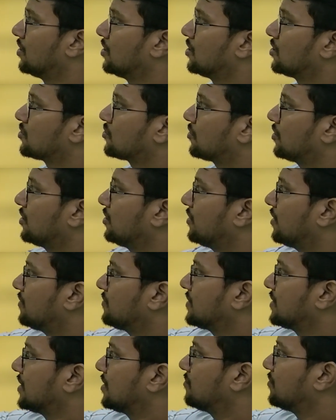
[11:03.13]
So you have
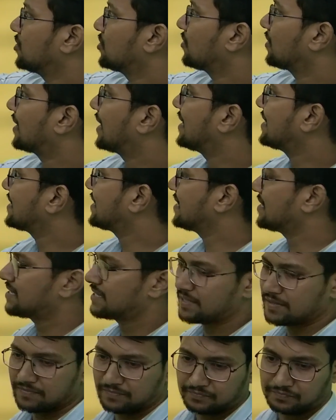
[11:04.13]
seen bunch of
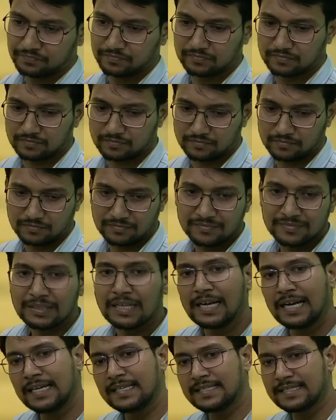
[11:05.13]
classes.
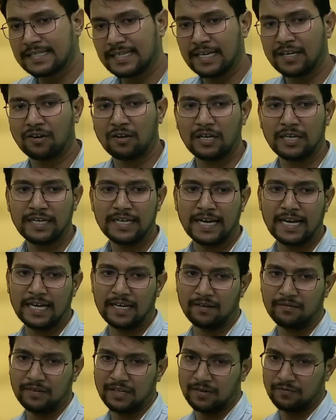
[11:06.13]
I said already, I
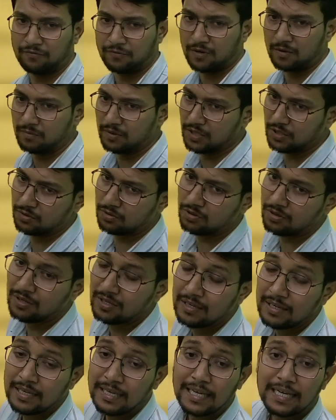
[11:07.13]
have informed you,
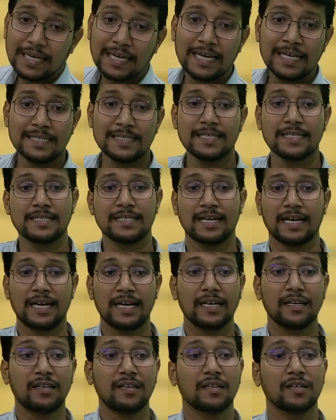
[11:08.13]
classes
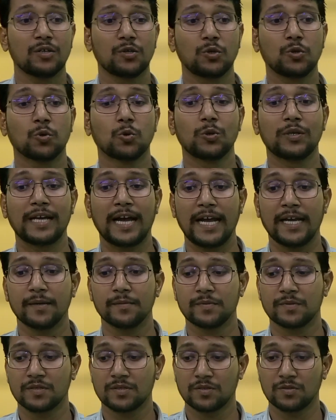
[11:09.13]
are two
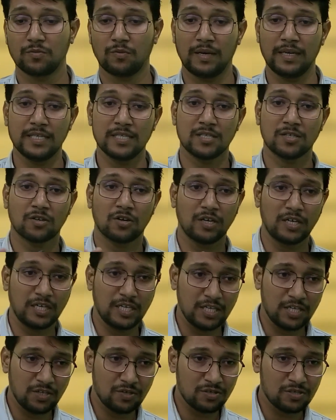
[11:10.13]
types. One is
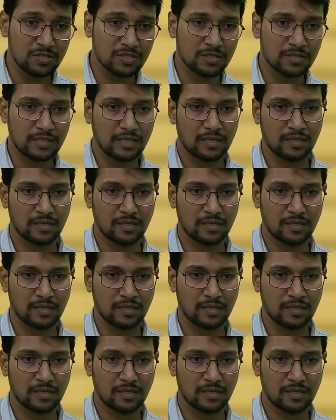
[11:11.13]
continuous.